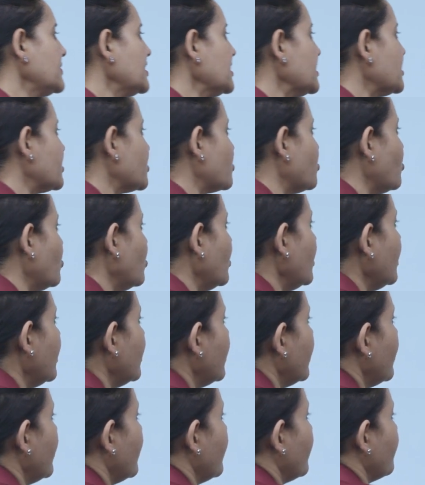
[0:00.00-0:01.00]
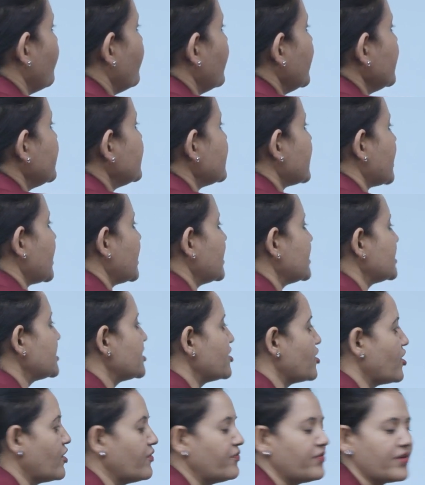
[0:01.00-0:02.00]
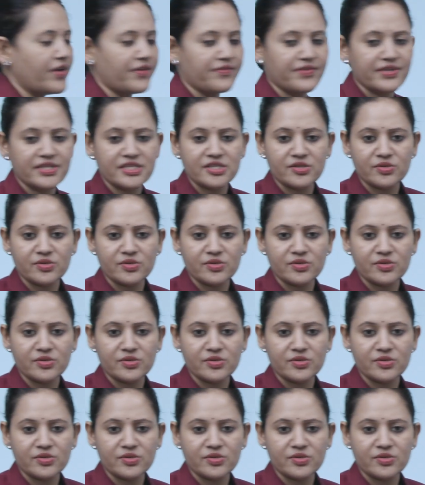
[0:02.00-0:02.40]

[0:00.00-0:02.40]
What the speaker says: school, which is your favorite